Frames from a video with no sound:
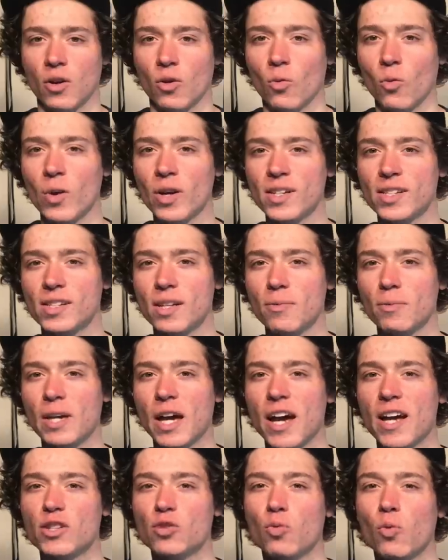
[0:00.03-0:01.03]
What is up,
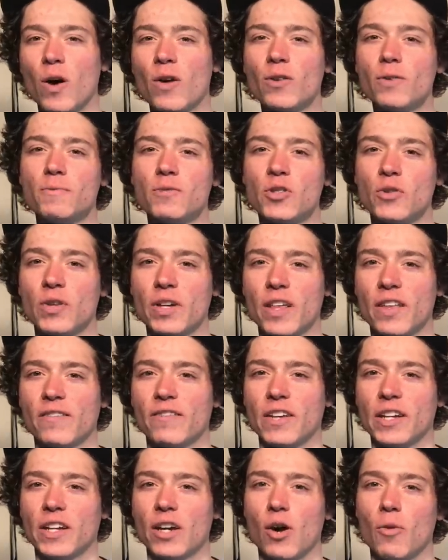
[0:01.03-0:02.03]
guys? Welcome to another
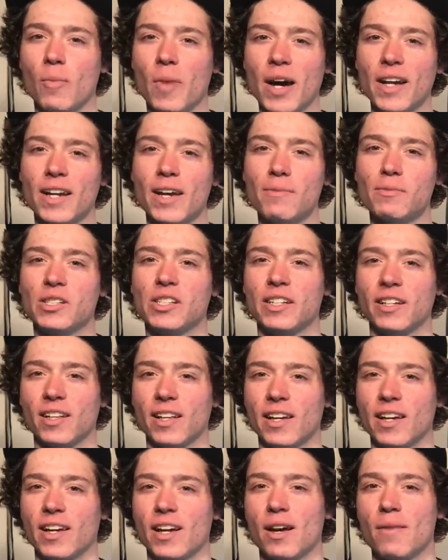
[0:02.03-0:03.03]
video. My name's
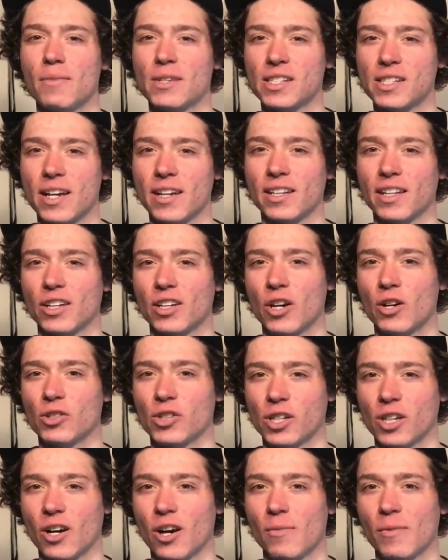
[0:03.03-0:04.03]
Dylan and I'm a cycling coach
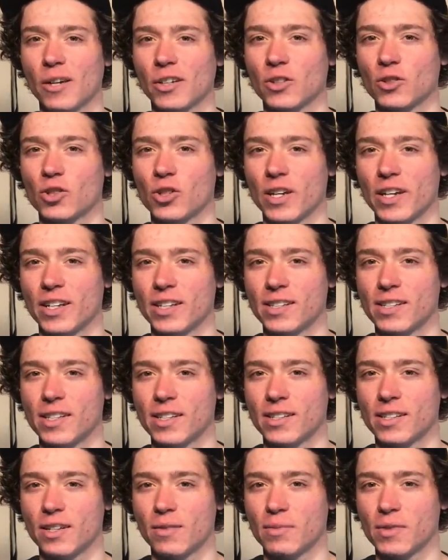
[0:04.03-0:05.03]
at Carmichael Training
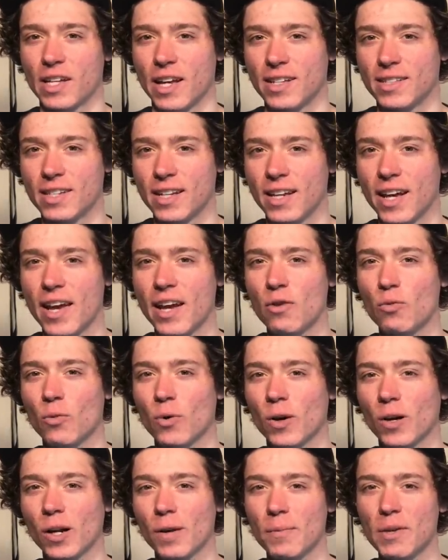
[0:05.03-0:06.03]
Systems, and today
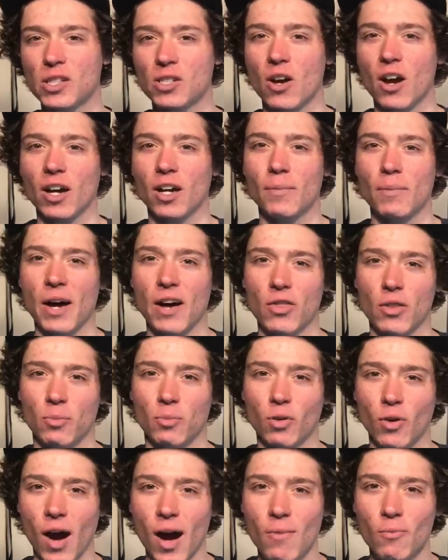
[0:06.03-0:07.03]
we're going to be talking about the
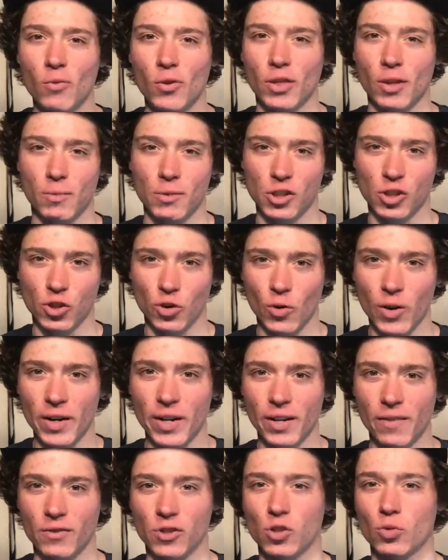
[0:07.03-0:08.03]
problem with the
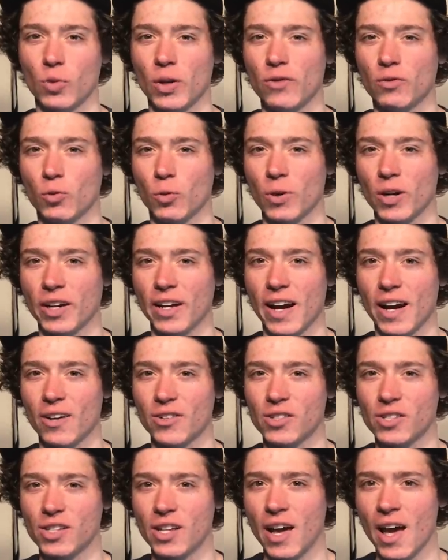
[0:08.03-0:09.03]
majority of Zwift
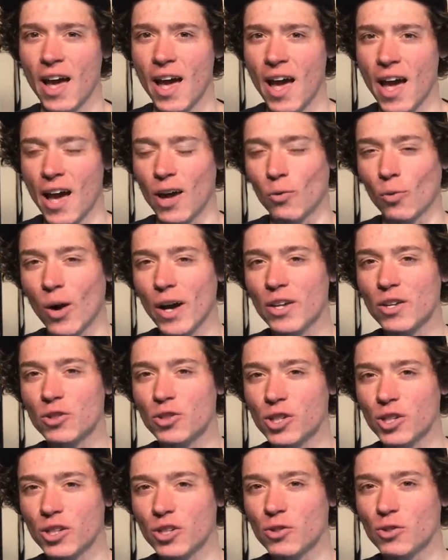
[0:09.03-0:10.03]
workouts and why you
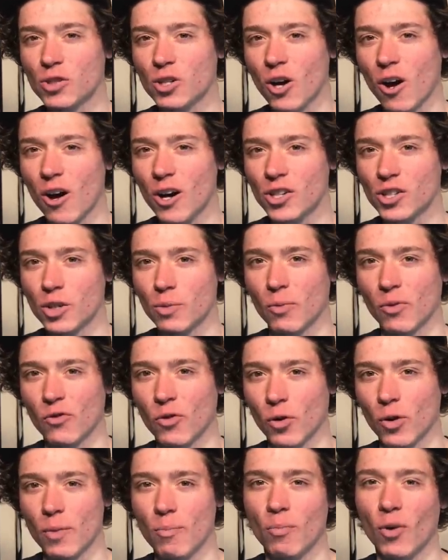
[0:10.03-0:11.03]
should use caution
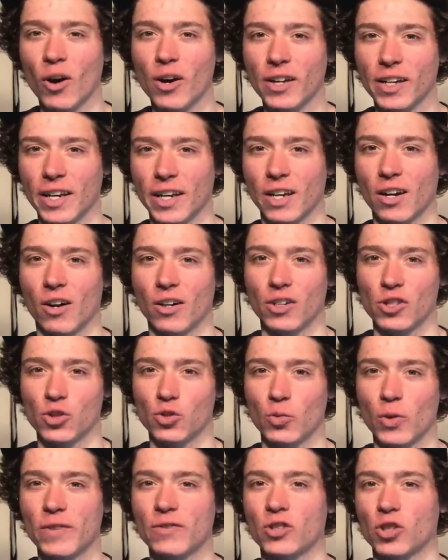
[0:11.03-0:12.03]
before embarking on a
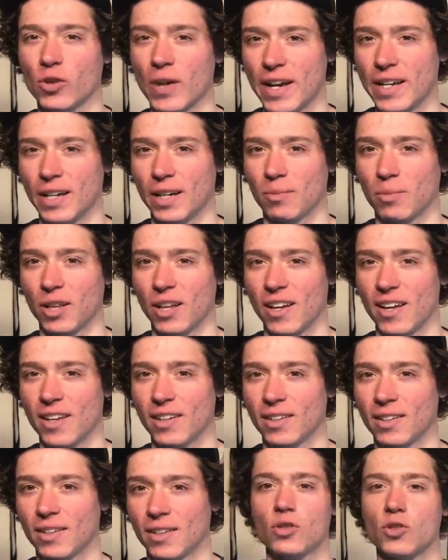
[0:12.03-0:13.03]
Zwift training
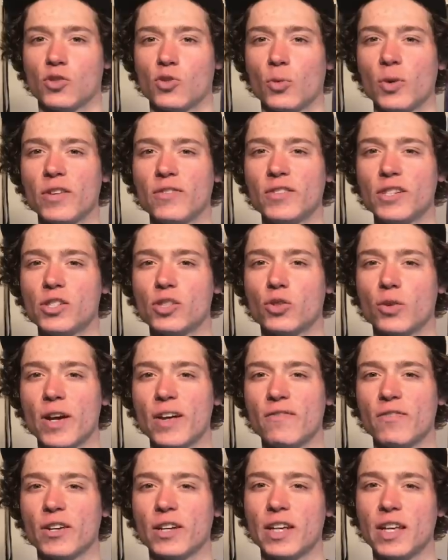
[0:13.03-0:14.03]
plan. Zwift is
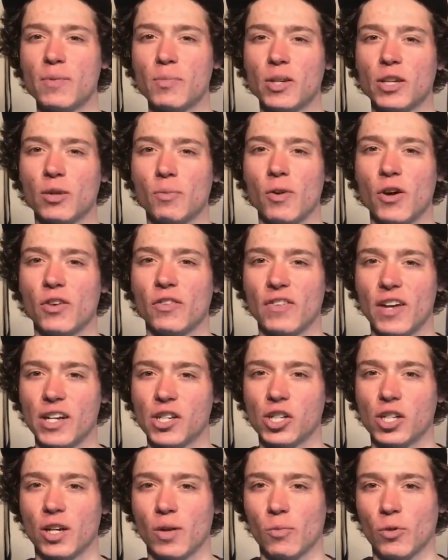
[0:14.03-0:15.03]
great for keeping your
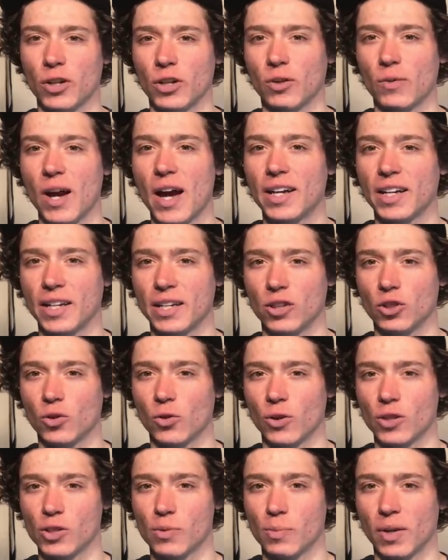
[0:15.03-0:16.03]
motivation up when you're riding
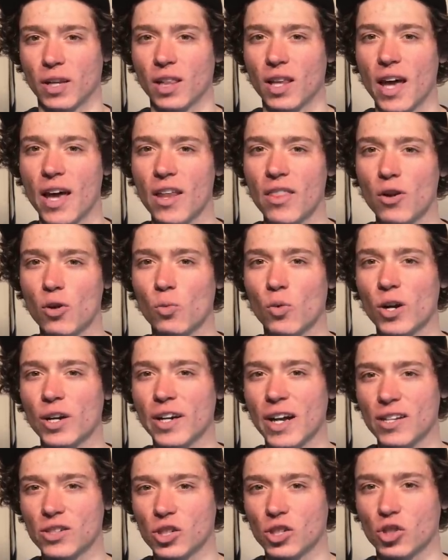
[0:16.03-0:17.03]
indoors, but a lot of their
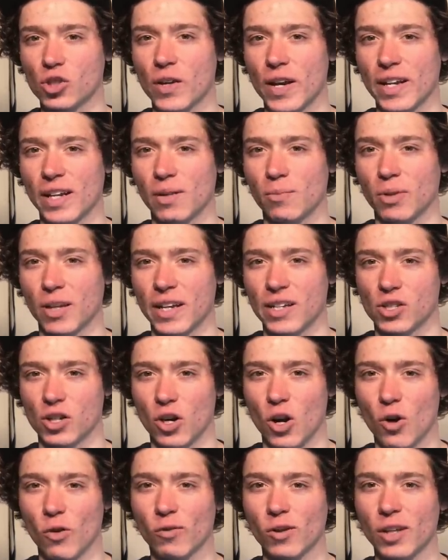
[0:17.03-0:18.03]
workouts and training plans
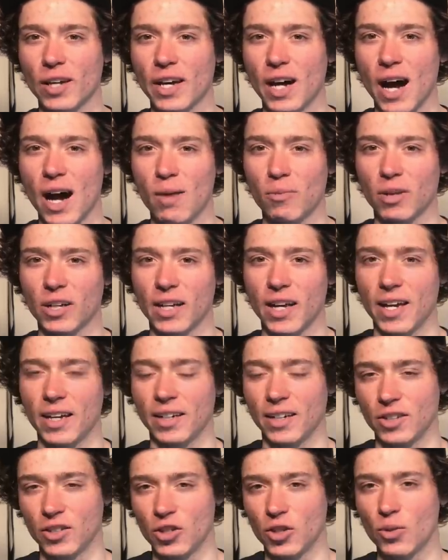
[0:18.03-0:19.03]
are overly
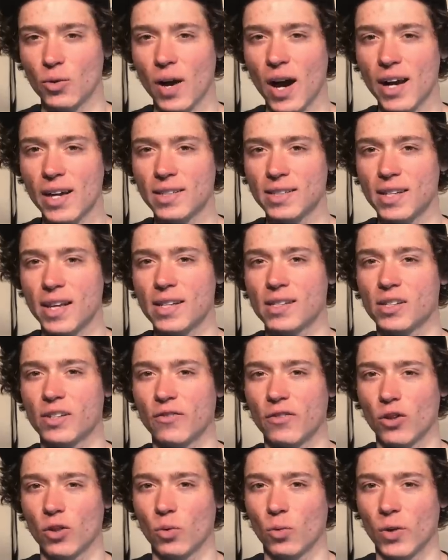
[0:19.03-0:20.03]
complicated, too high intensity
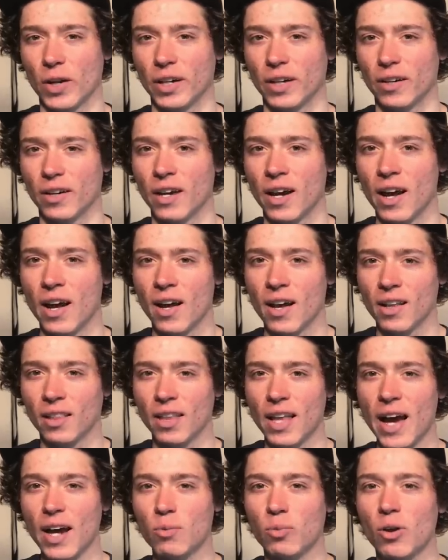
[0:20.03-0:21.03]
for the winter,
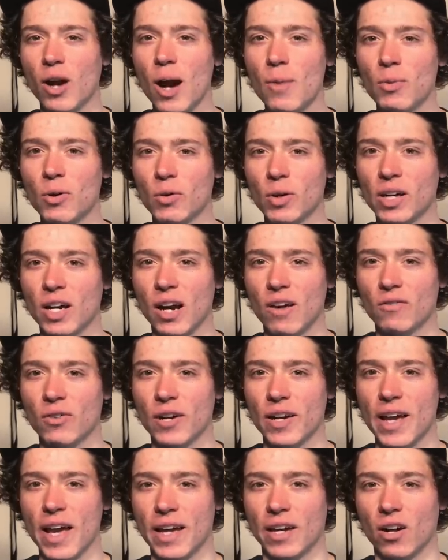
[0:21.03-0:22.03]
lack proper
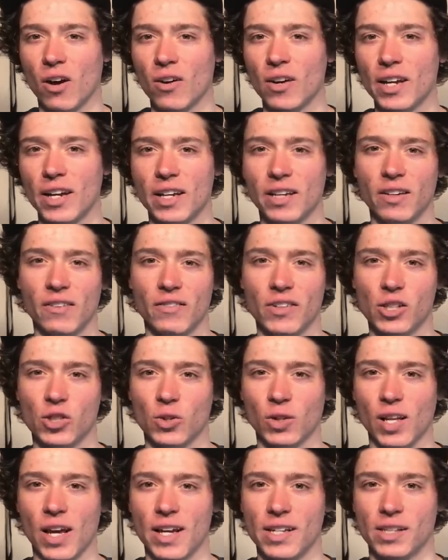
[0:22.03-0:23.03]
recovery, and aren't
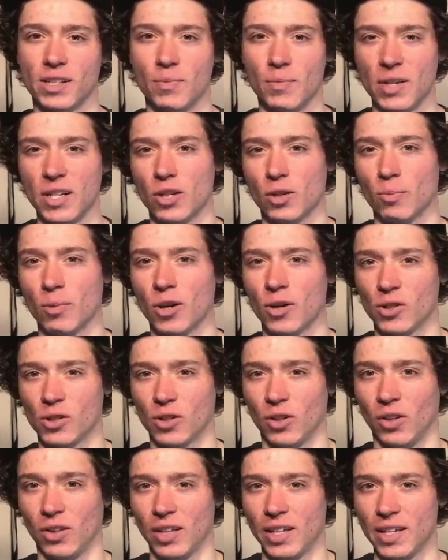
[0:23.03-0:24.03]
individualized to meet your
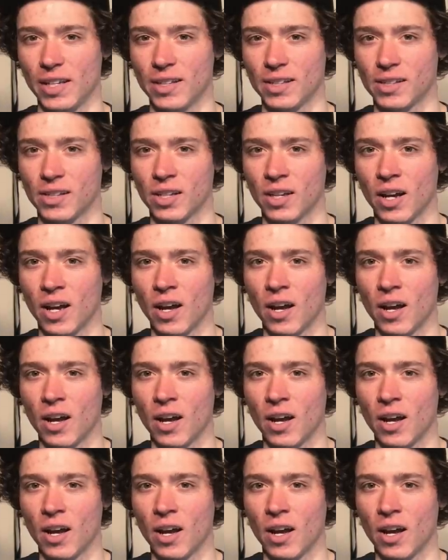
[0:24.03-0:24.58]
personal needs.